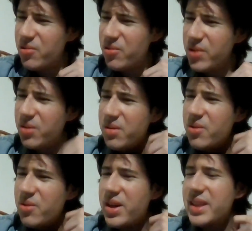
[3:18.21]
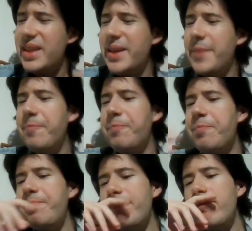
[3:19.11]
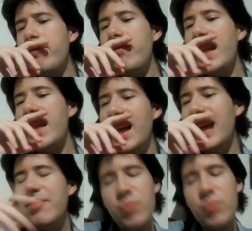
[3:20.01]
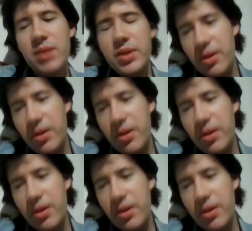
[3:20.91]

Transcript: recall correctly. And well,